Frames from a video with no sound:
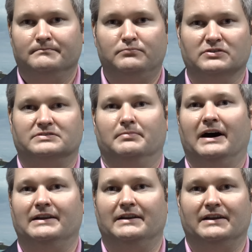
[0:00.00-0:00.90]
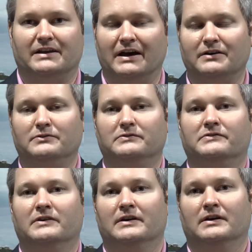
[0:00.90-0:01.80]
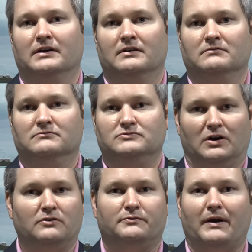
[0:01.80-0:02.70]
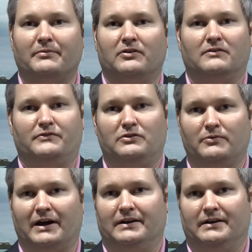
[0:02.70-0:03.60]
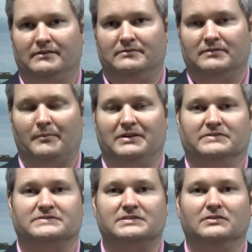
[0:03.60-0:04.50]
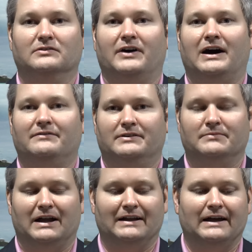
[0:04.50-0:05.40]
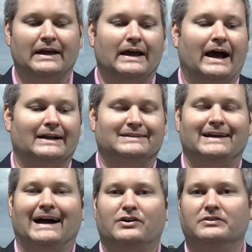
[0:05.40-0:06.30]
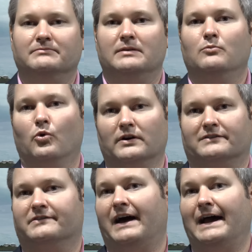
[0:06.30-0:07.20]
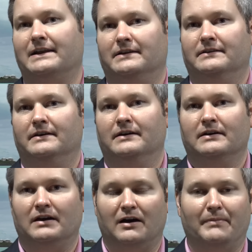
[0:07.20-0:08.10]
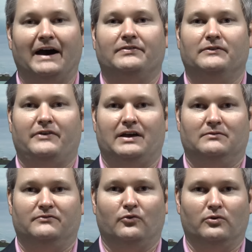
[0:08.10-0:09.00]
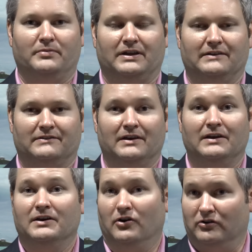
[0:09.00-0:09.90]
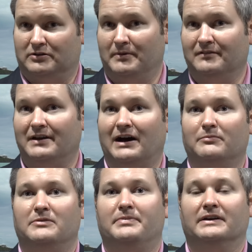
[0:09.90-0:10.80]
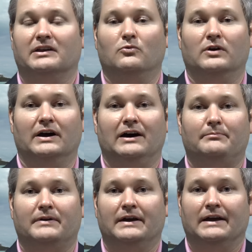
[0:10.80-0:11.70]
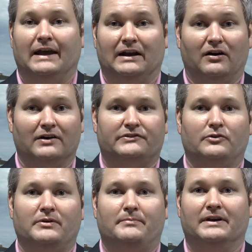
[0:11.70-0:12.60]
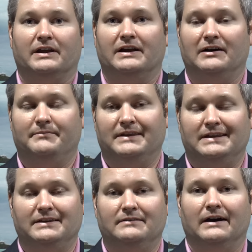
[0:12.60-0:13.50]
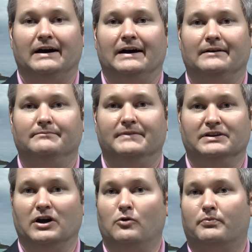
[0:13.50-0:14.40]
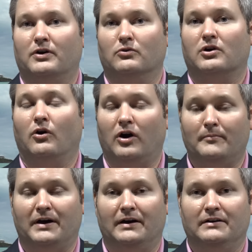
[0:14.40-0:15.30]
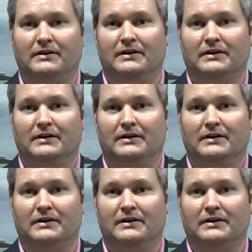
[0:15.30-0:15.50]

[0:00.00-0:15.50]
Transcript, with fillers: push the button and it goes, drones probably aren't for you right now. I mean, they're still evolving. But I tell you, I couldn't be more excited about the Phantom 4 because ultimately I'll be picking one up. And I'll also be picking up the GoPro Karma,